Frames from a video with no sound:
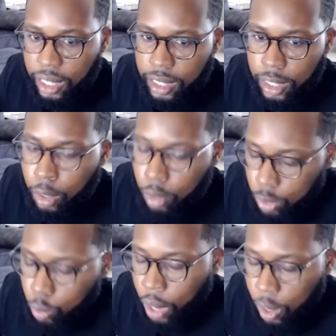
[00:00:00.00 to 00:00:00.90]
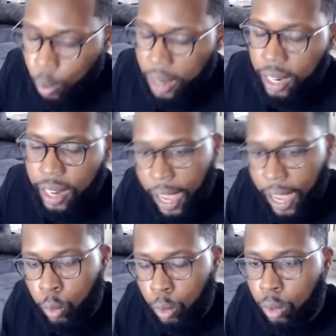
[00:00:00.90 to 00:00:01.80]
there's a right way to
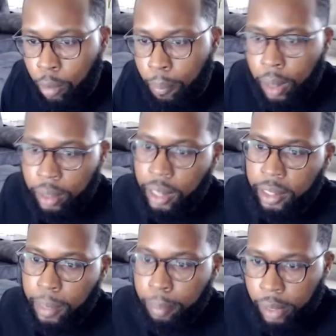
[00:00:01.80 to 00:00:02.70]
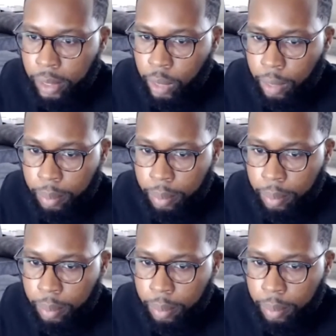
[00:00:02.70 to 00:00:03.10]
not quote unquote burn down that bridge, right?